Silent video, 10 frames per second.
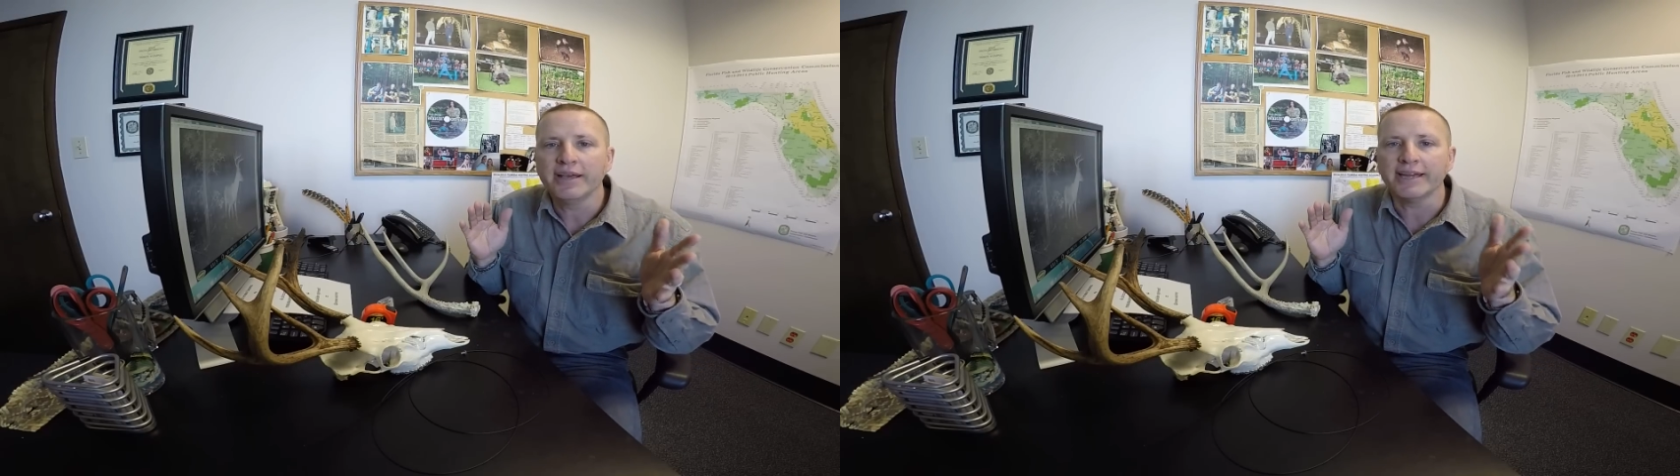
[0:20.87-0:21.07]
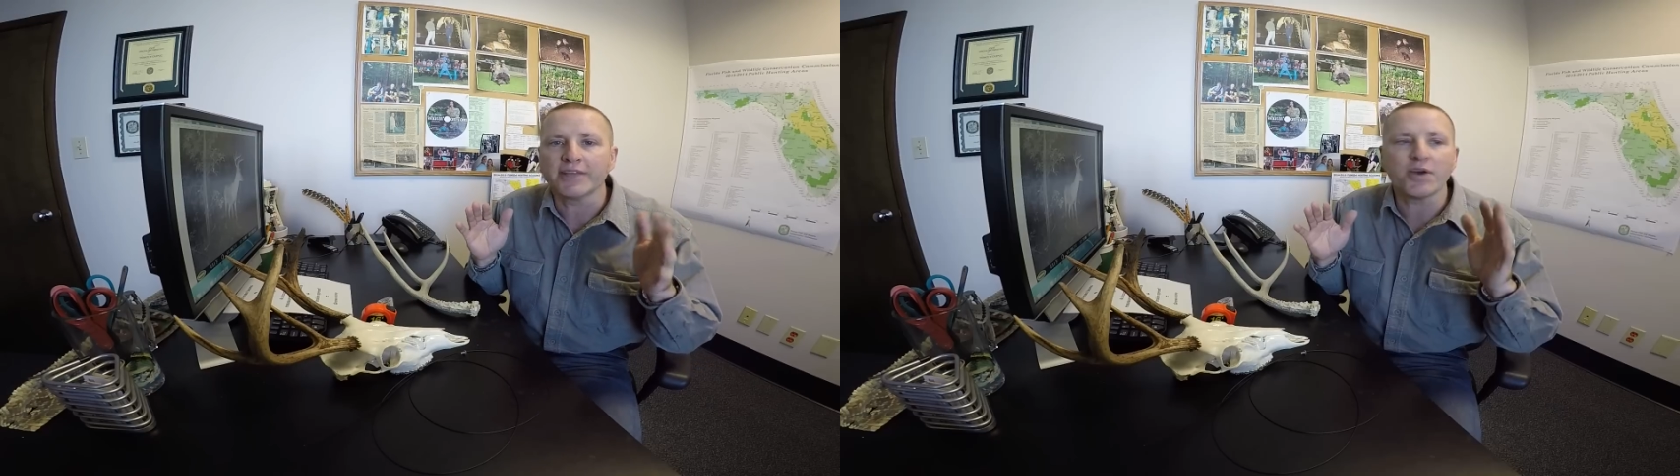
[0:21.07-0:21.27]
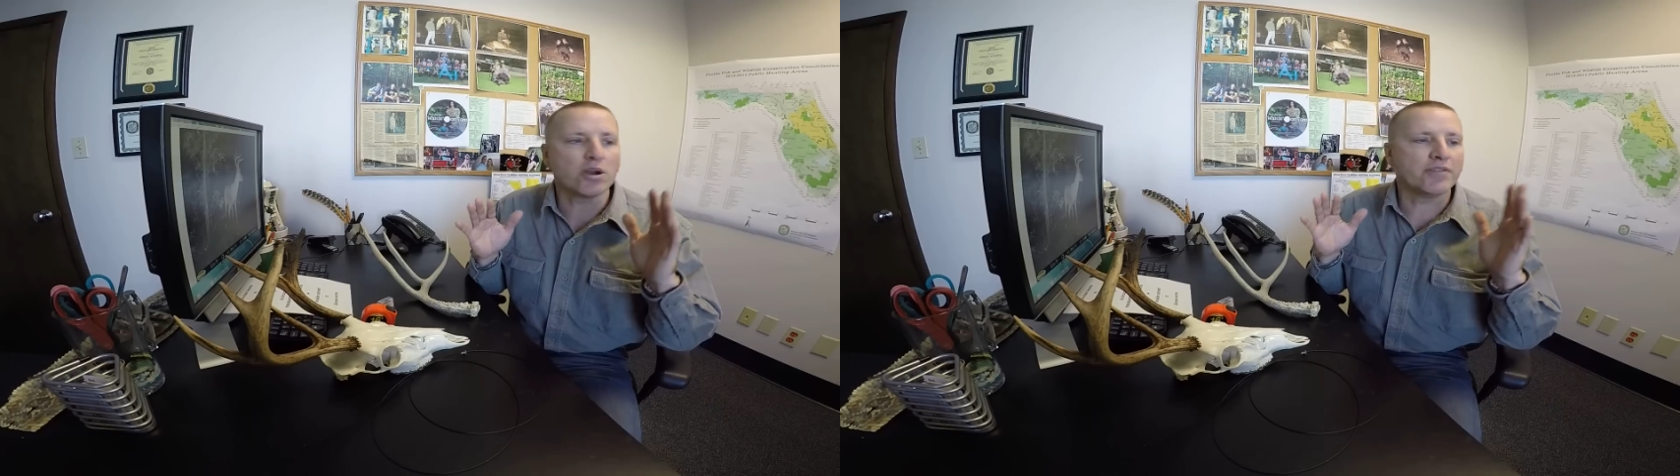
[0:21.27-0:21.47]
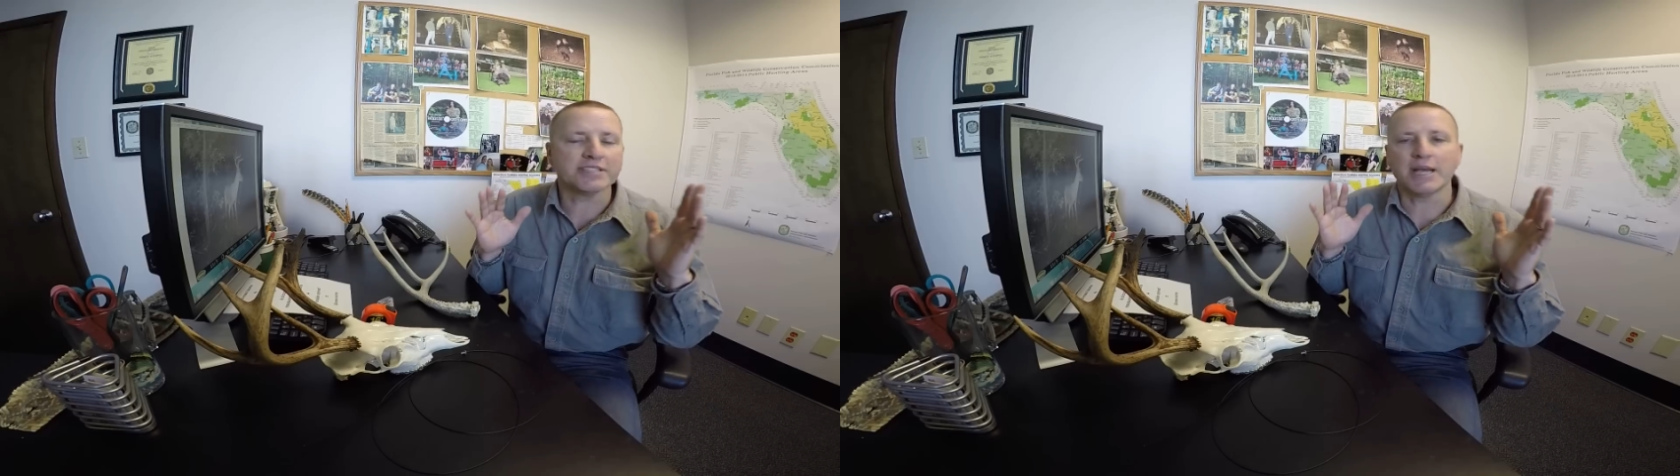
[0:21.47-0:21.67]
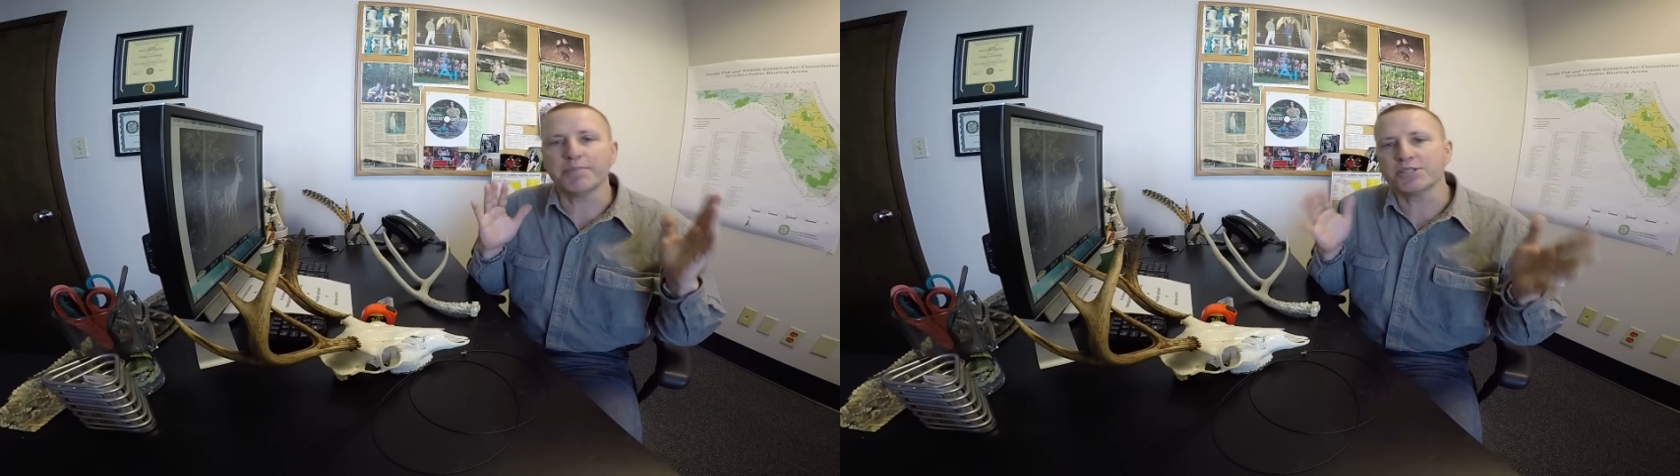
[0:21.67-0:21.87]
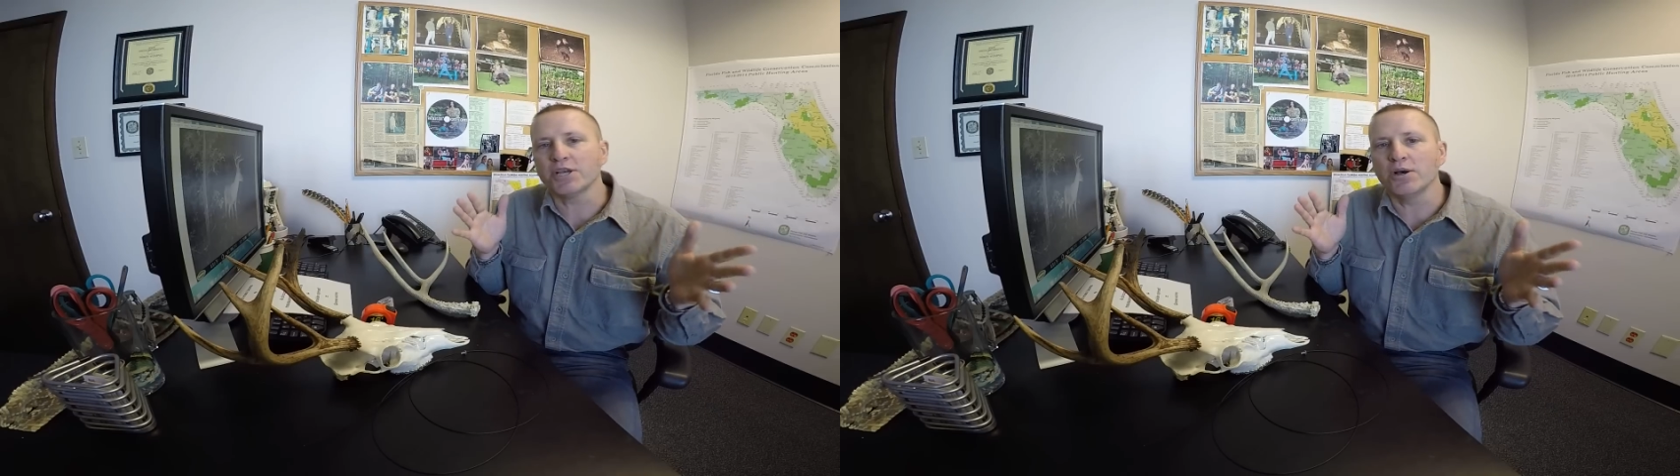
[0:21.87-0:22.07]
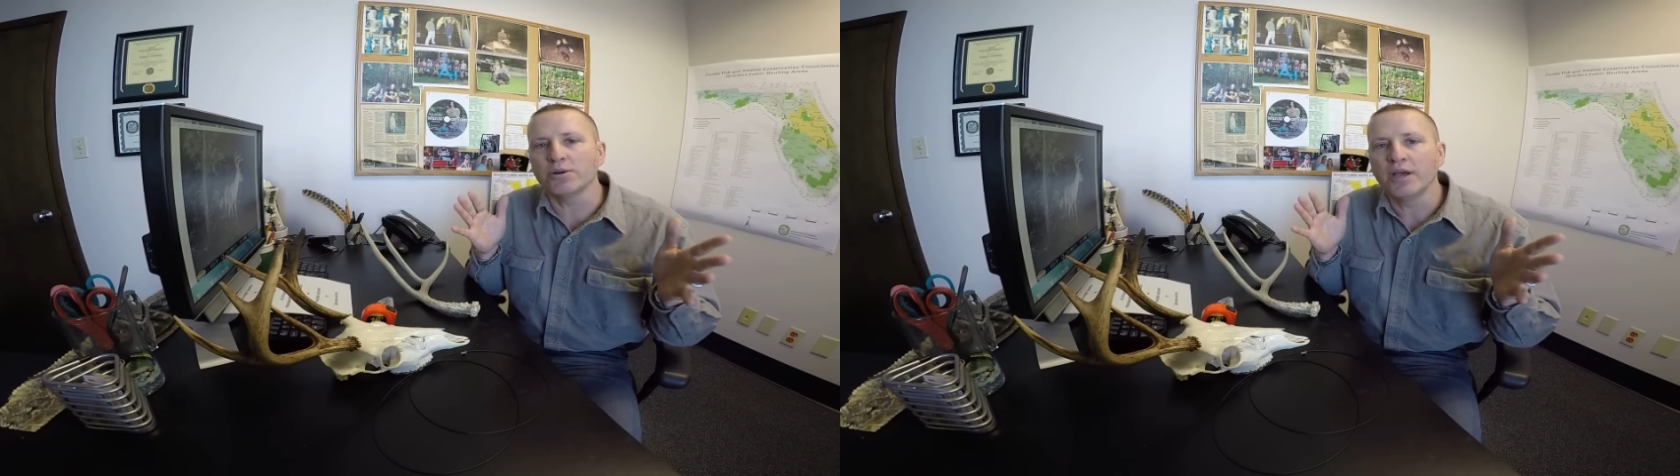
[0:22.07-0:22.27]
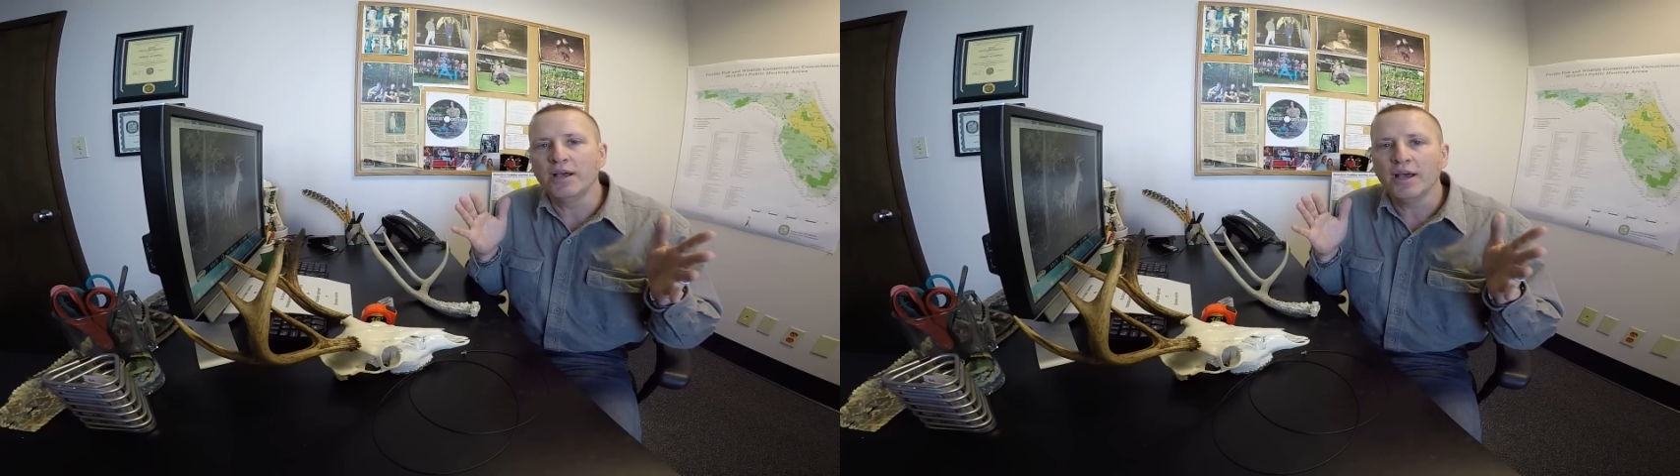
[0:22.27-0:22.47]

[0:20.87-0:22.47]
And I thought on this episode,